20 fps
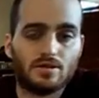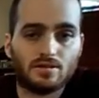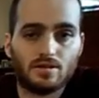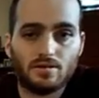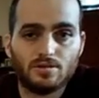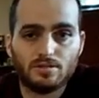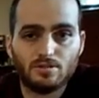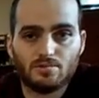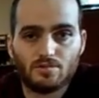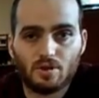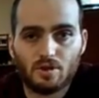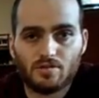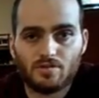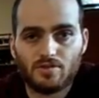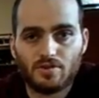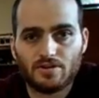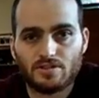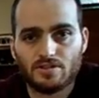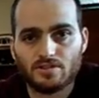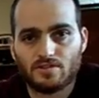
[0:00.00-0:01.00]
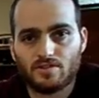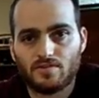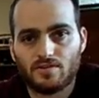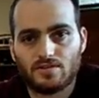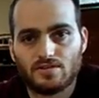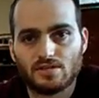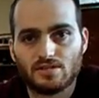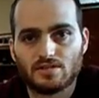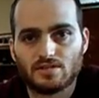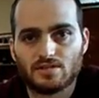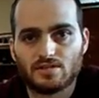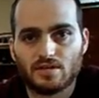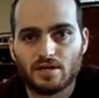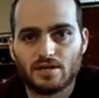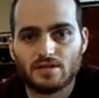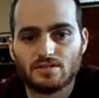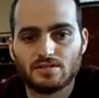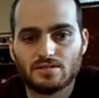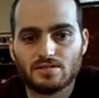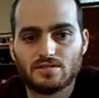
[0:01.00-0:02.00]
Now don't do both versions of these
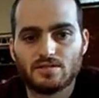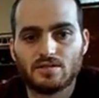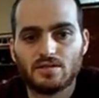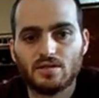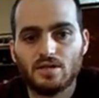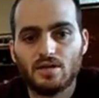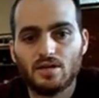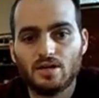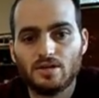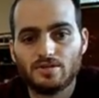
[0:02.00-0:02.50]
exercises.